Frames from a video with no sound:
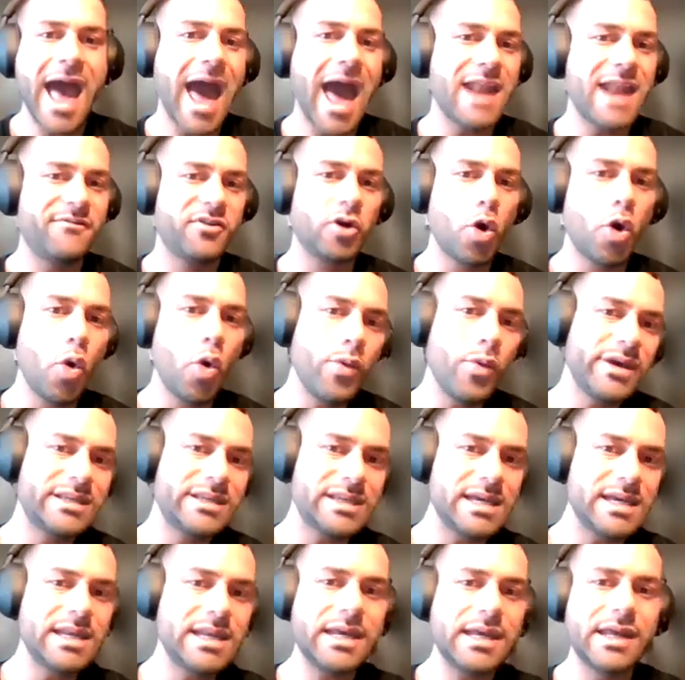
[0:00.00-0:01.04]
And if you're
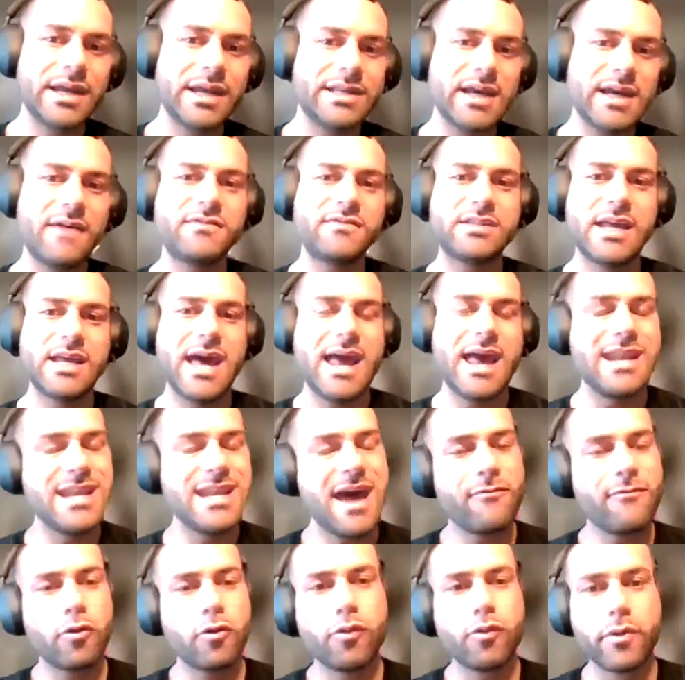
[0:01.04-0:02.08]
always eating in a deficit and
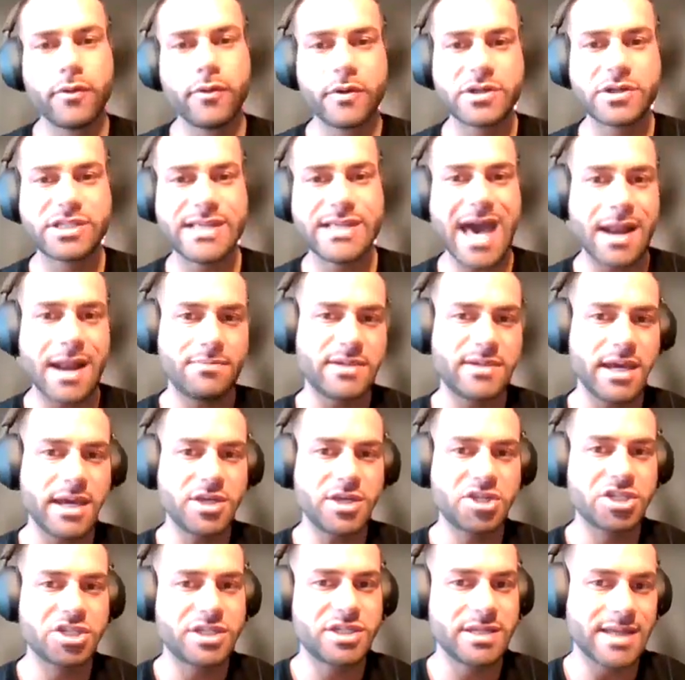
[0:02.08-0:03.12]
never reverse the
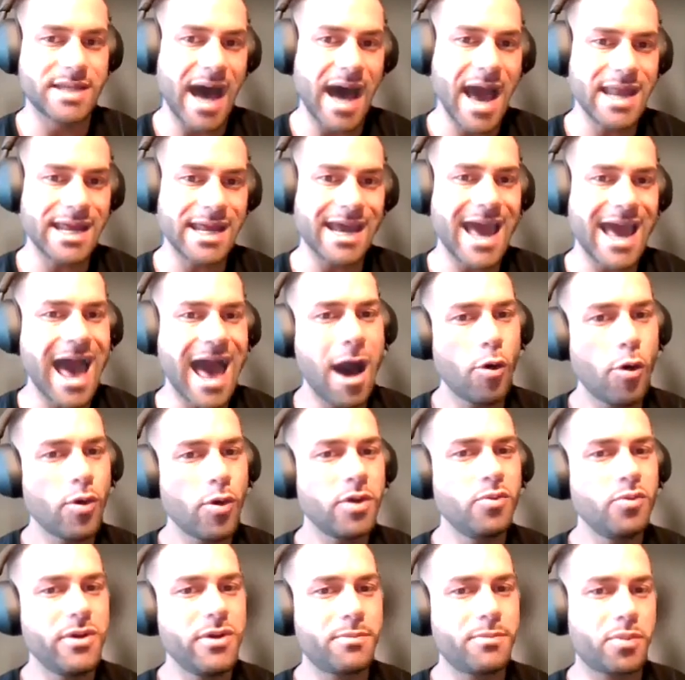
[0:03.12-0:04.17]
adaptations to dieting, how
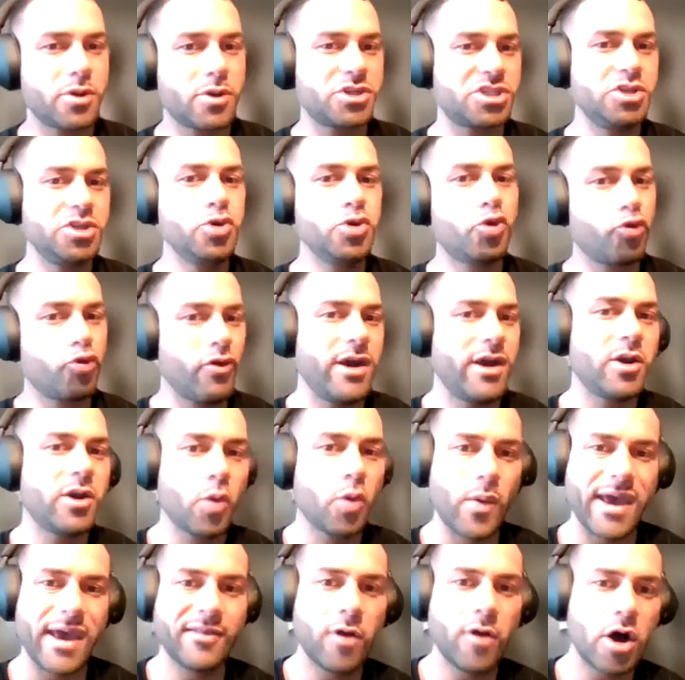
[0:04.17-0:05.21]
can we pursue
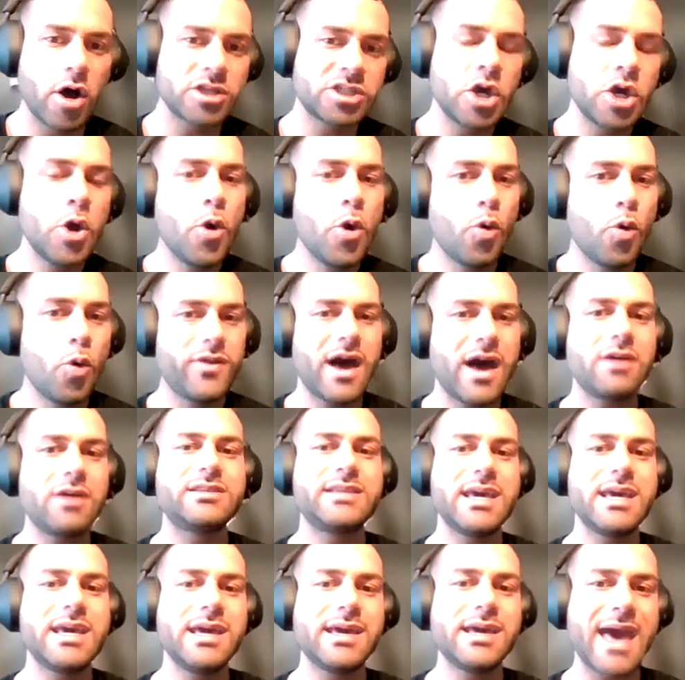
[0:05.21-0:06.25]
greater weight loss without
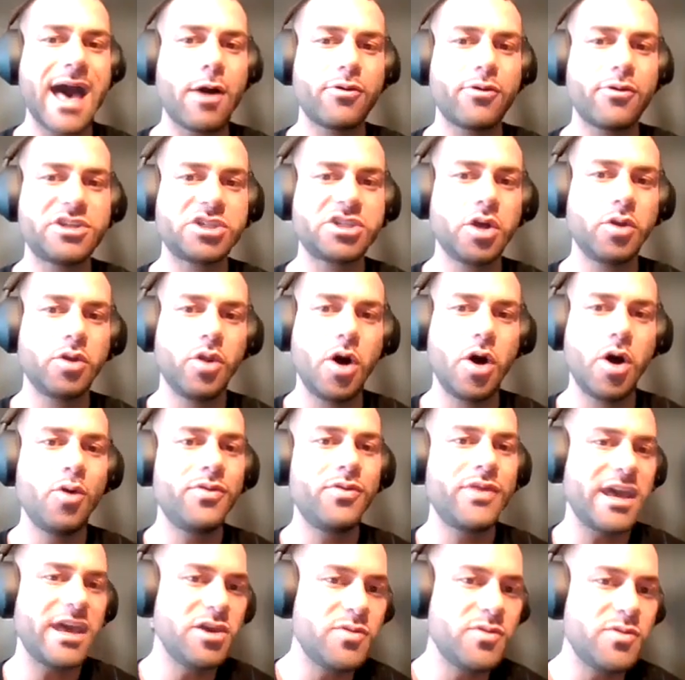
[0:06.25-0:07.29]
taking calories so
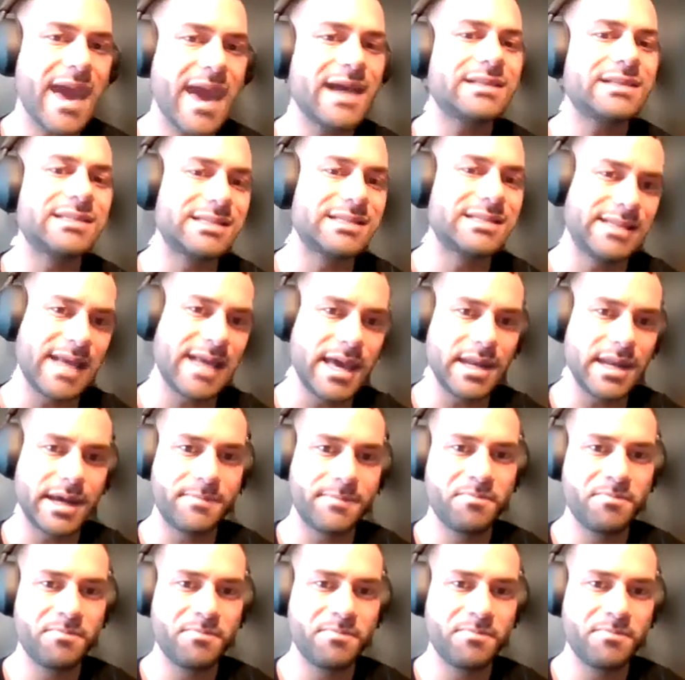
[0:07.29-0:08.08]
low that you can't sustain